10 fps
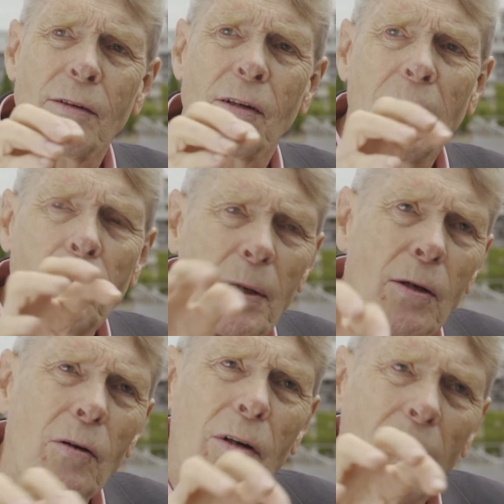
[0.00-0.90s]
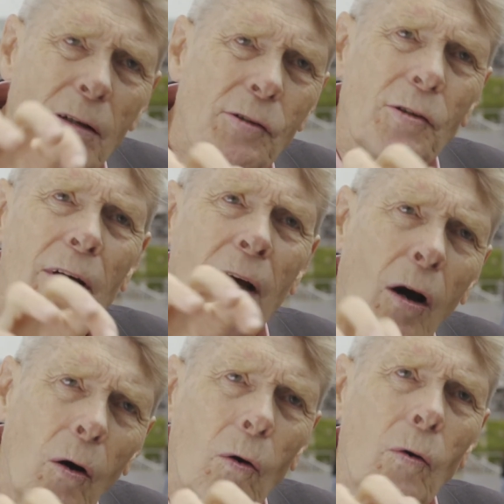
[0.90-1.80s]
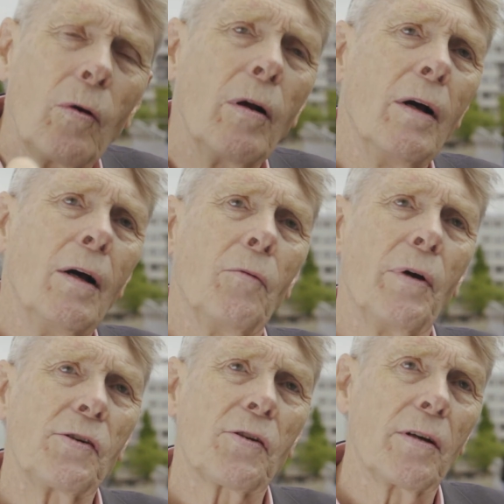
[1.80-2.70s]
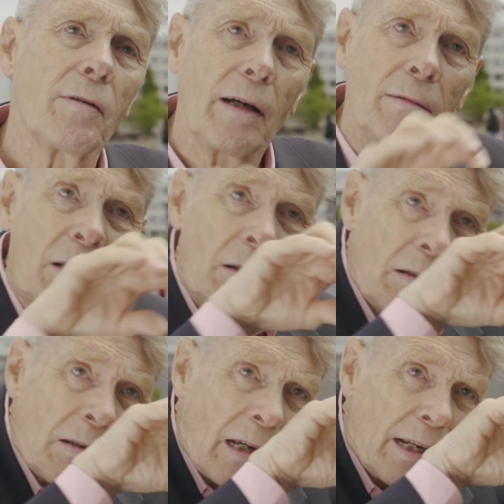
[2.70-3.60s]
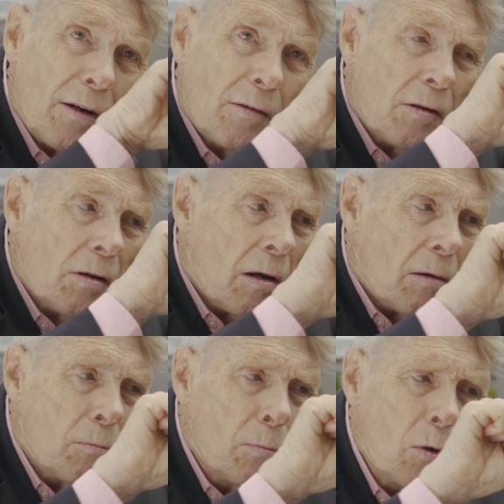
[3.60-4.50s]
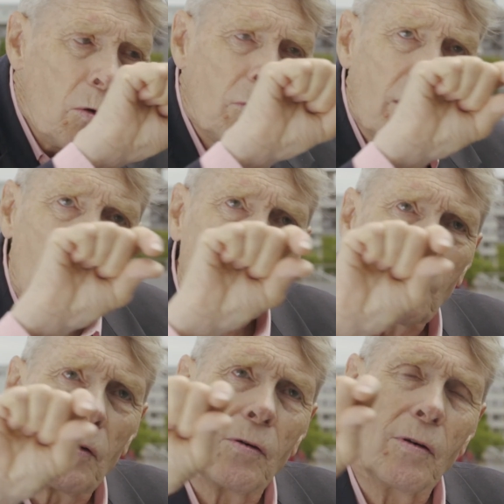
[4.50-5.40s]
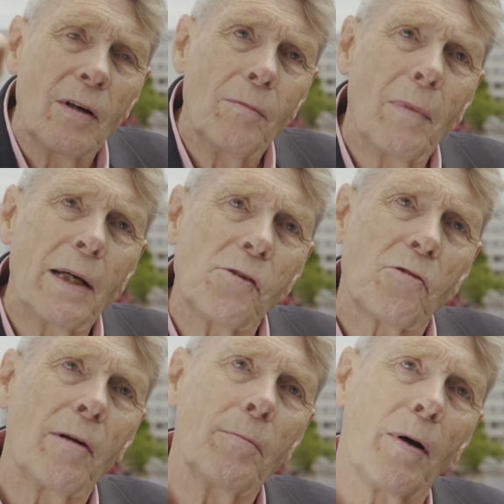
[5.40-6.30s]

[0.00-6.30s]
keeping your culture whole, which can move into mainstream